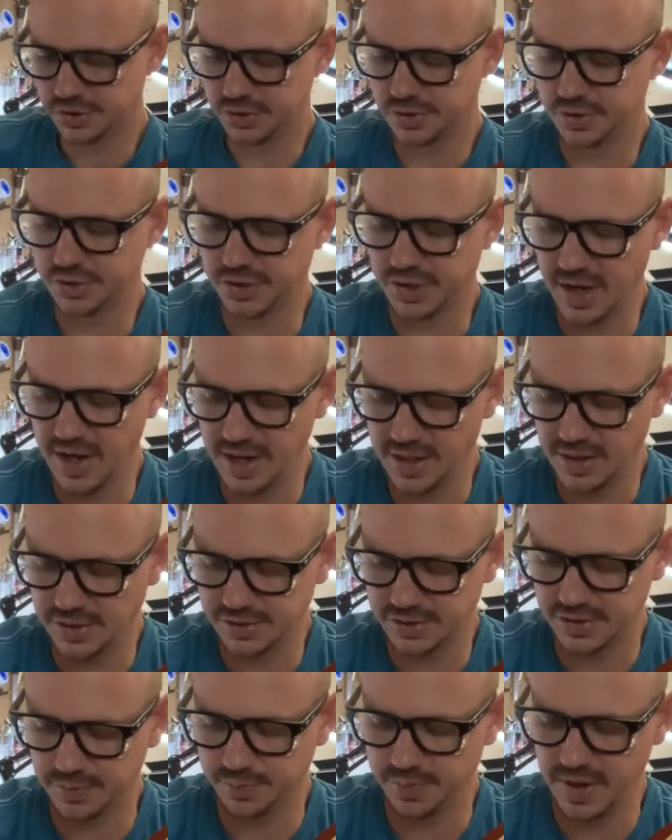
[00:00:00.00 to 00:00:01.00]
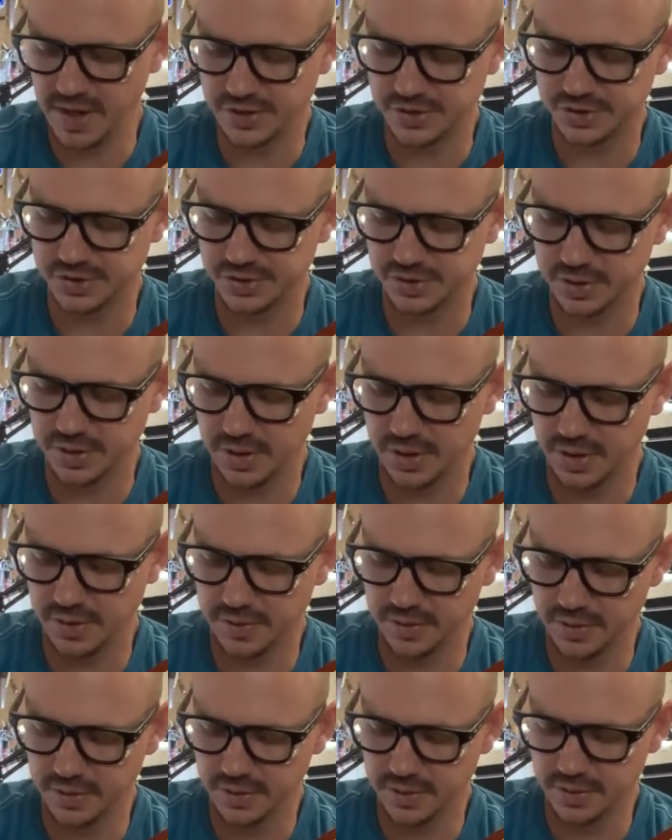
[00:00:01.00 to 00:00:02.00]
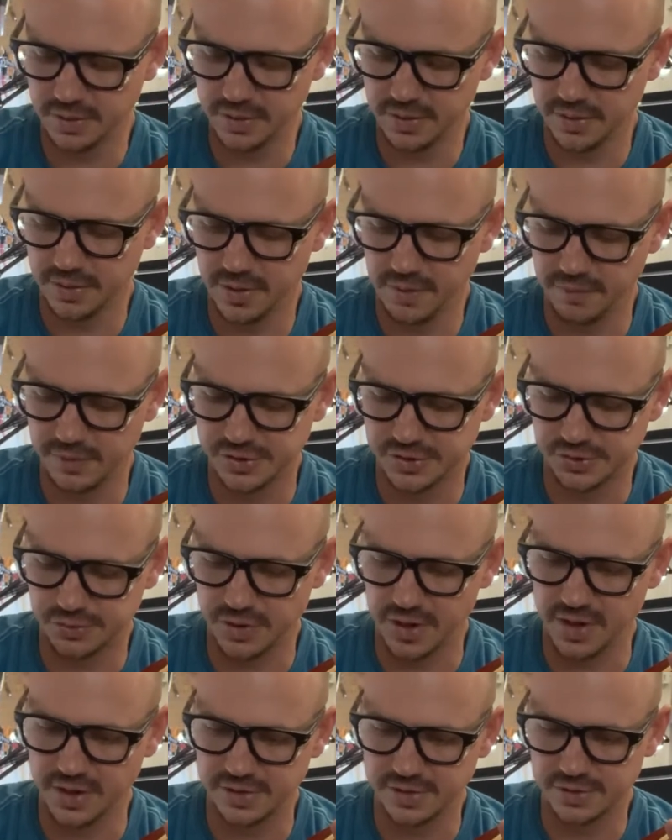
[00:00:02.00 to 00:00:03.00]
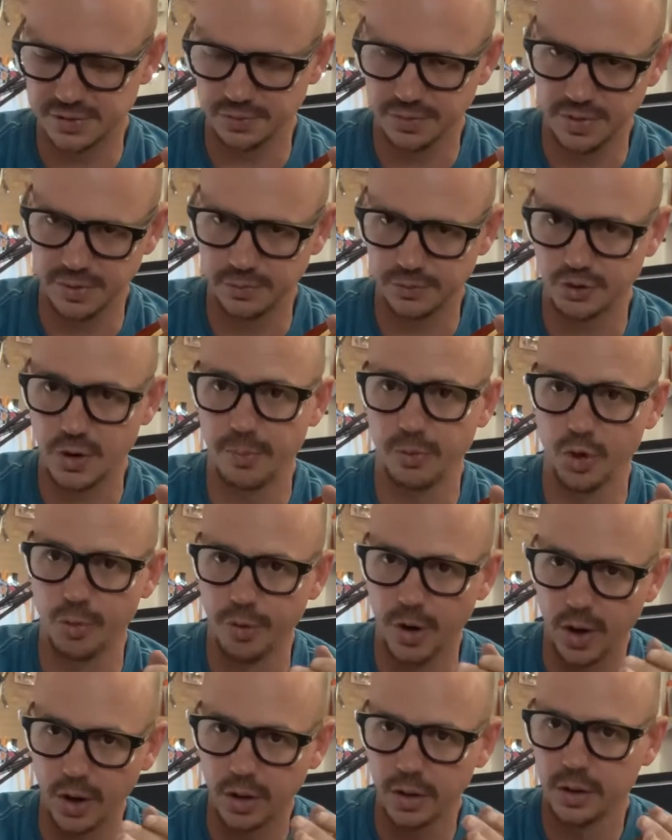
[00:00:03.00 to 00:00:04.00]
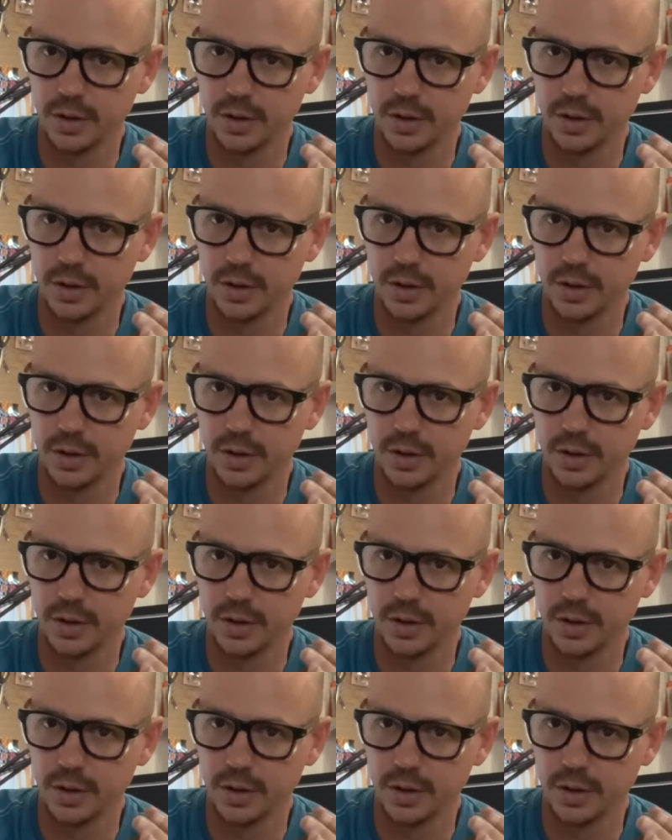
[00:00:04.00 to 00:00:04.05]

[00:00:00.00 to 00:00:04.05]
change the pitch of the strings with a tremolo bar,